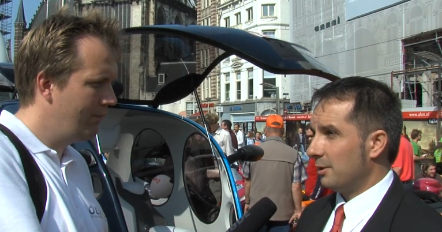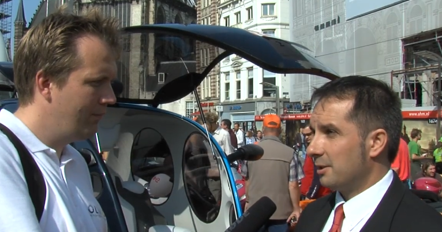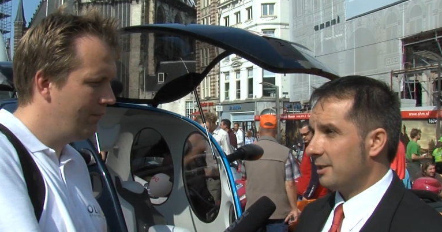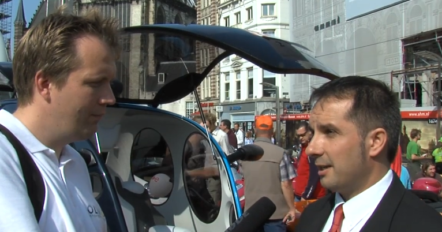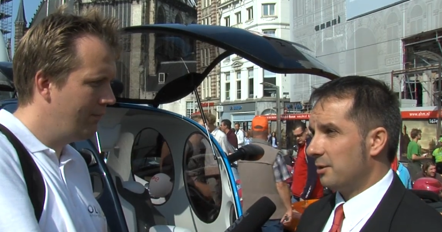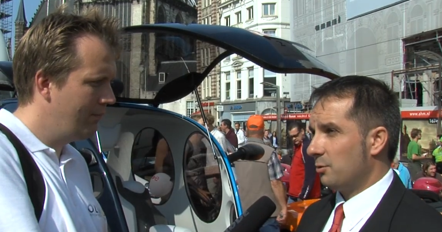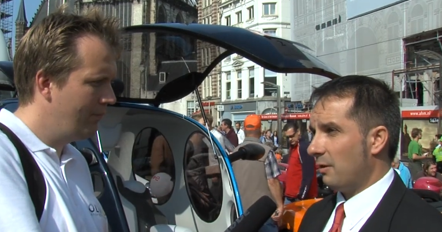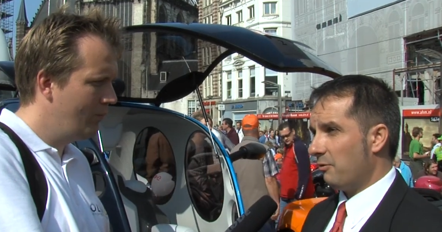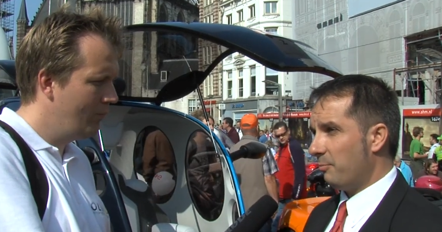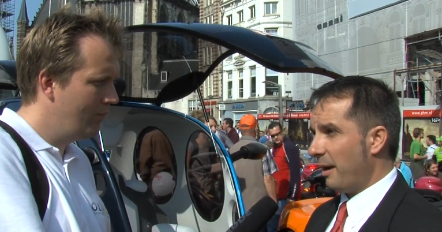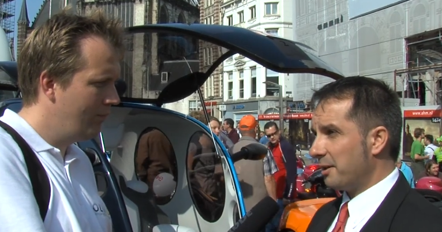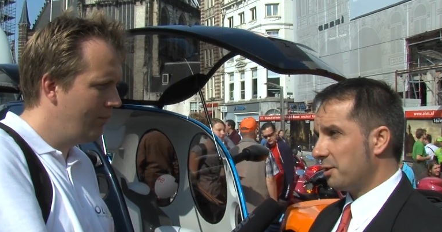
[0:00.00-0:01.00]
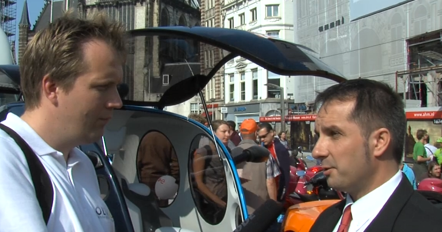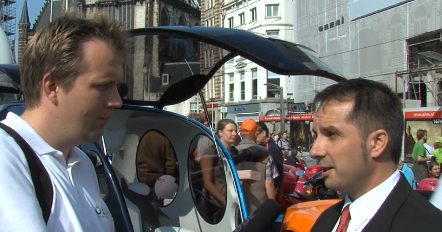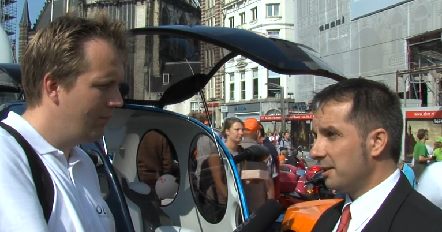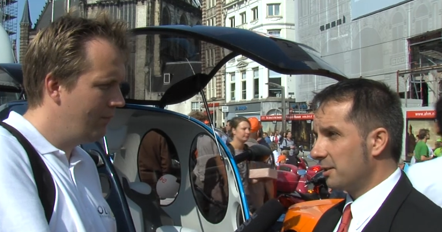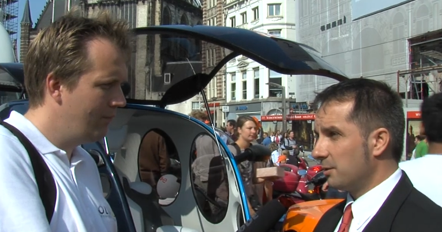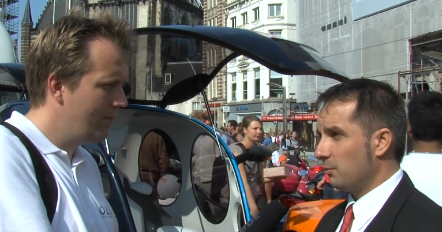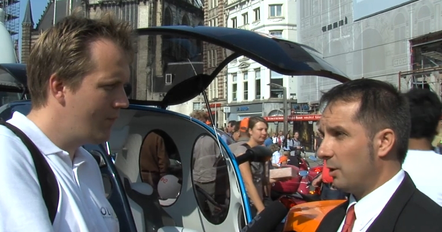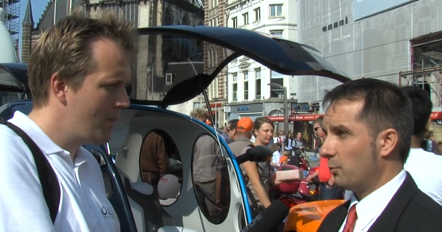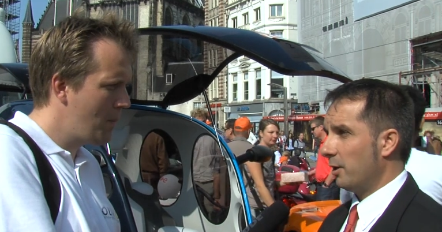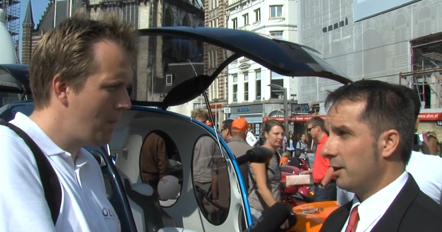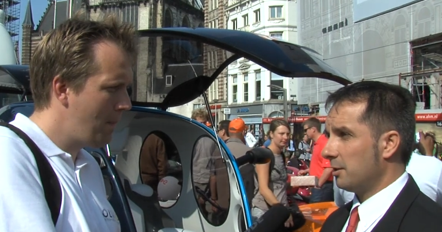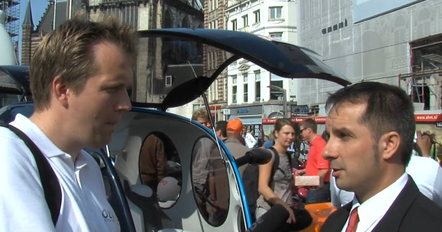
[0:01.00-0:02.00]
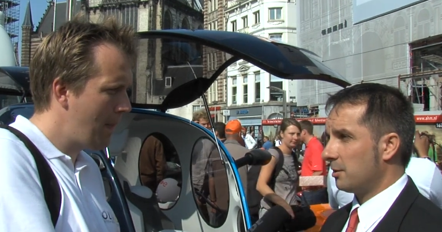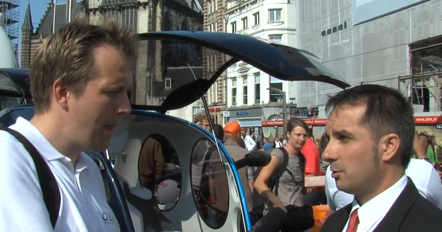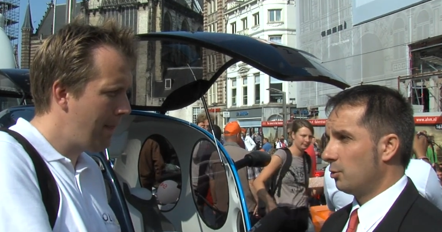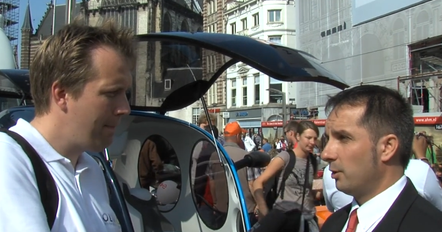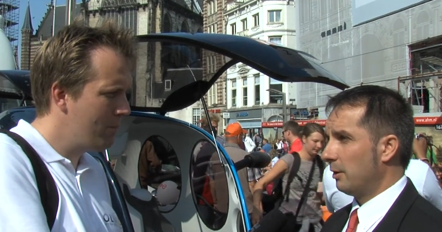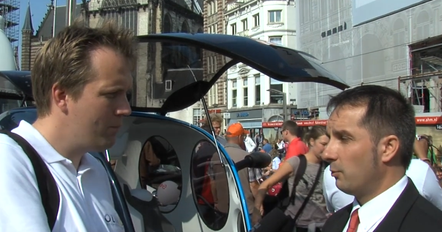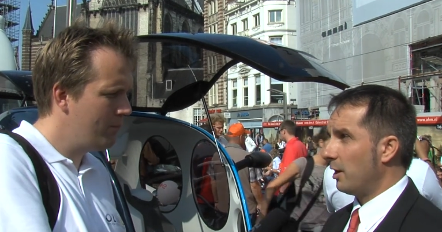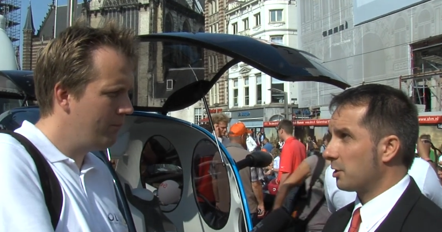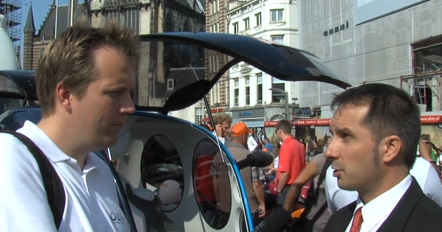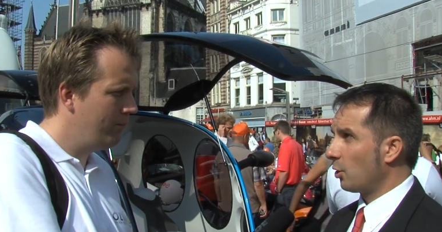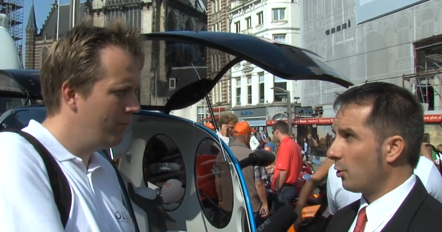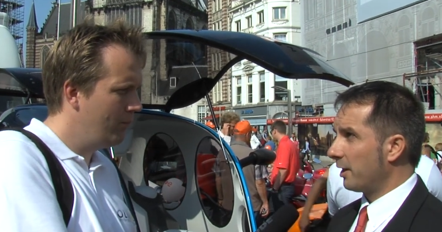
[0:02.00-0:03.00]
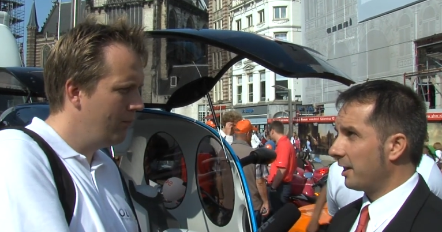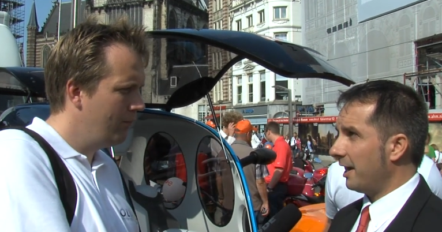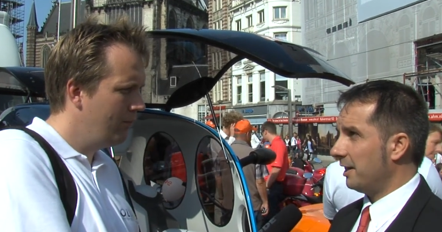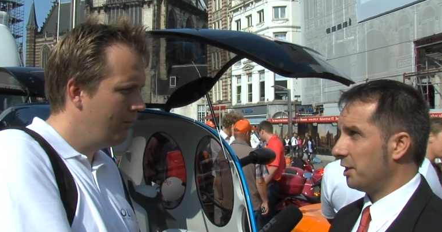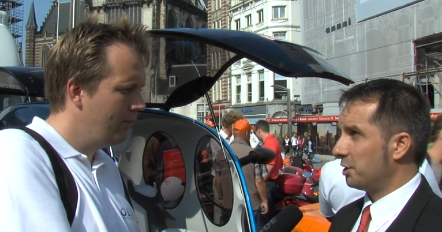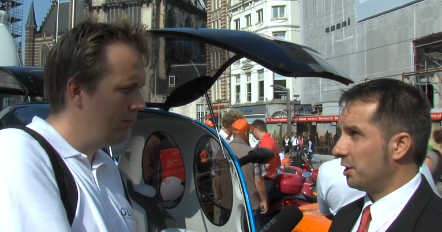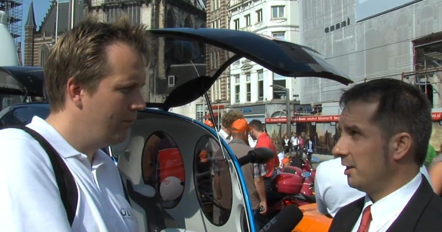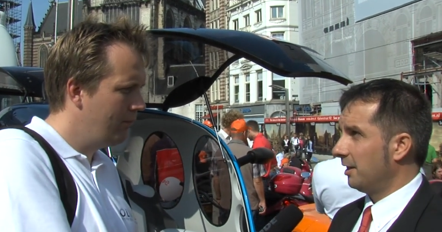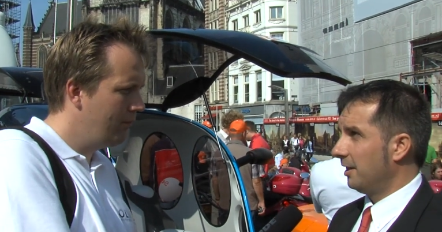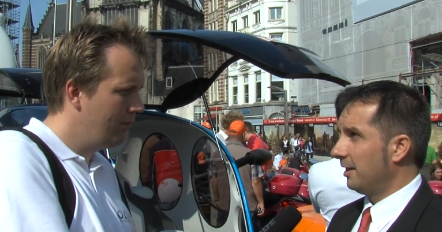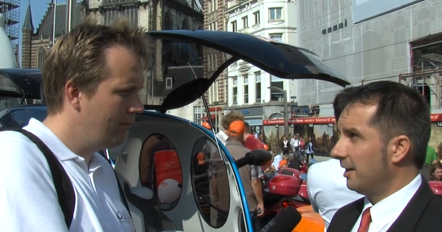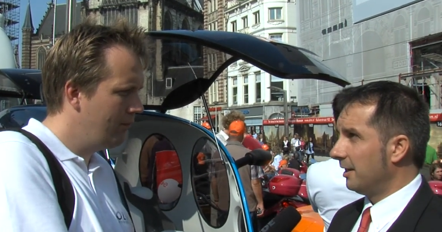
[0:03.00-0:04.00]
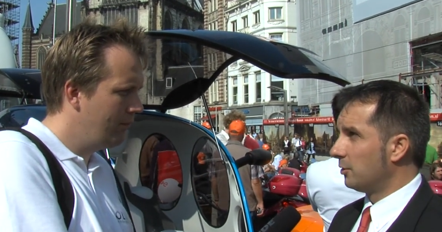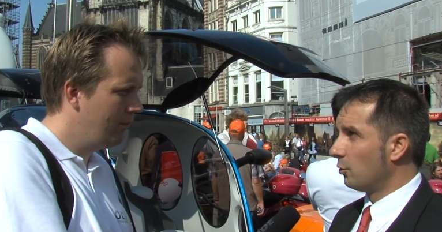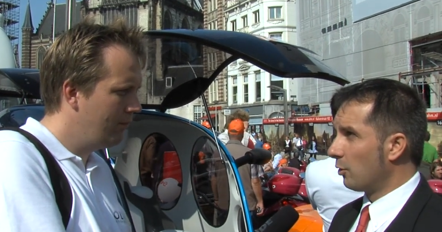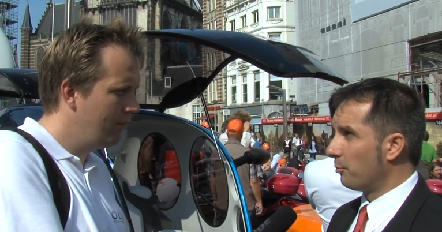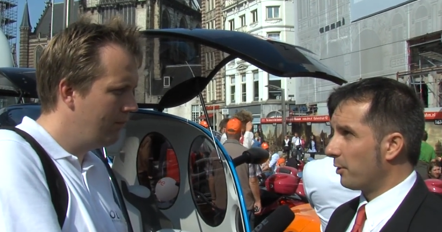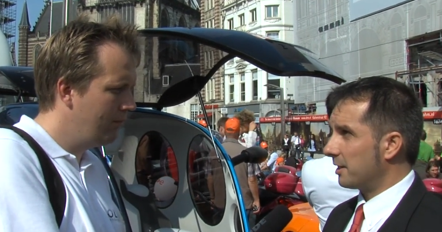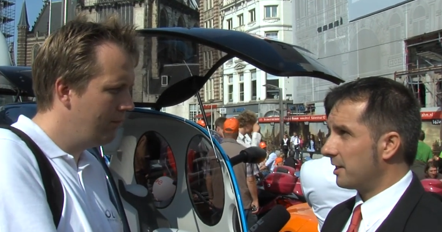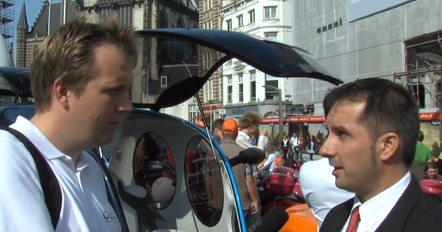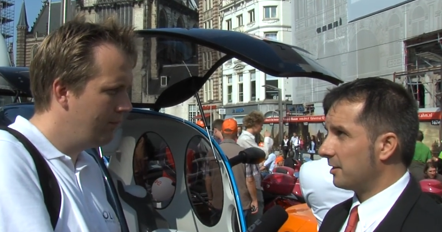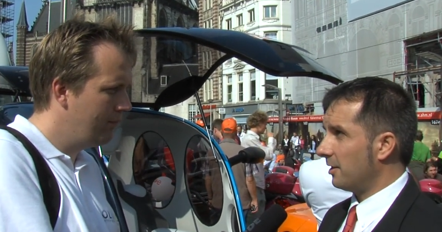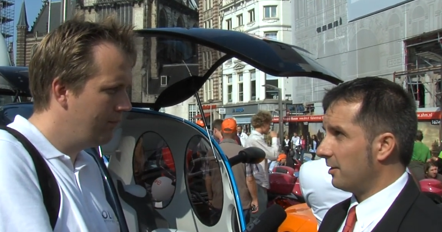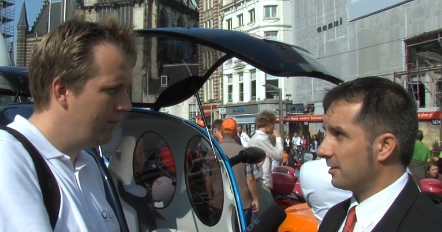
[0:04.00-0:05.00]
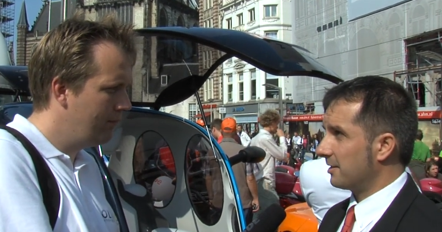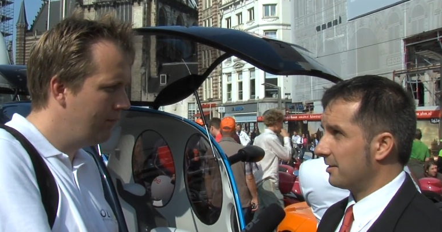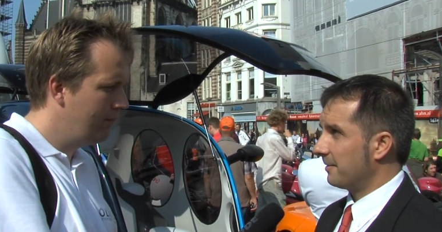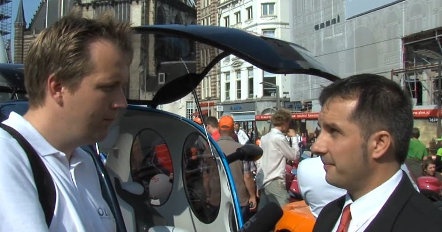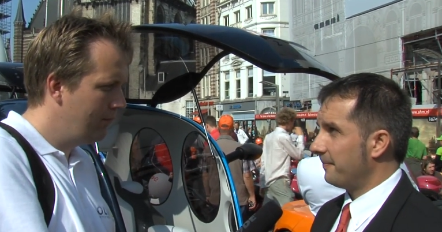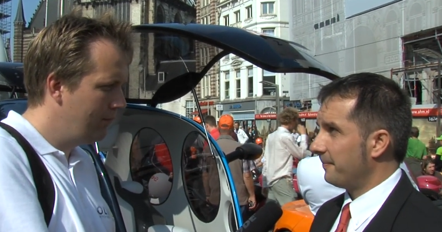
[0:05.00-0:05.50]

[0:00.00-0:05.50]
Speaker 1: instead to have batteries, what we are doing, we are storing energy into compressed air tanks.